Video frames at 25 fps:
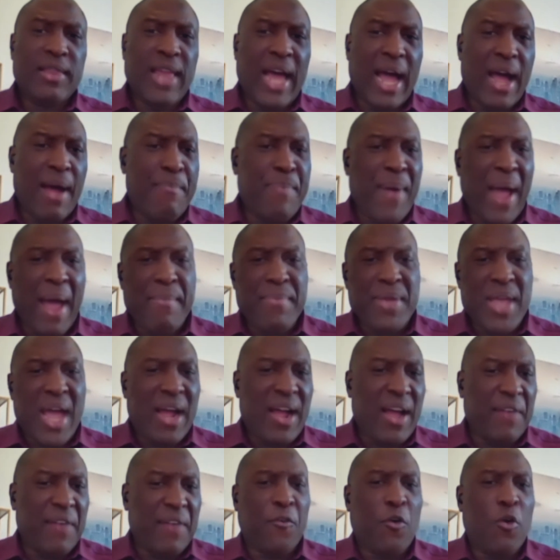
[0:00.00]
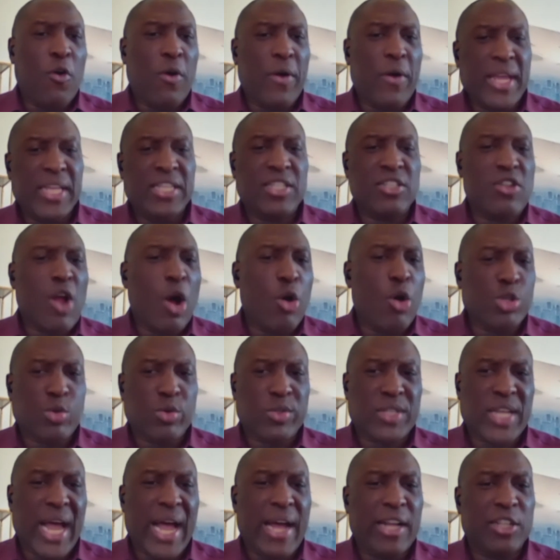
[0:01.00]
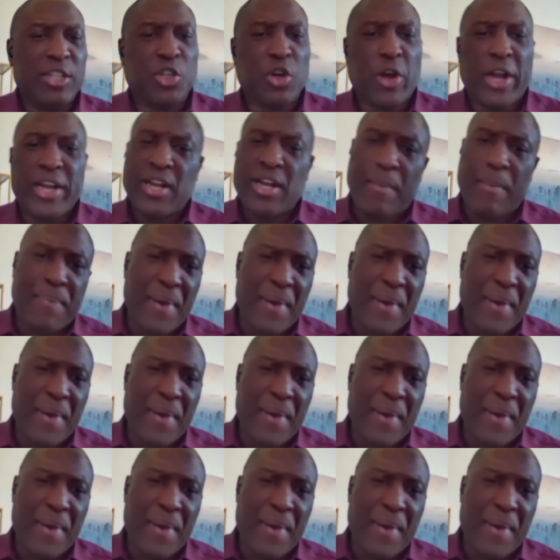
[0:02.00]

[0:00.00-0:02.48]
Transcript: That Aubameyang, I thought his nose was out of joint.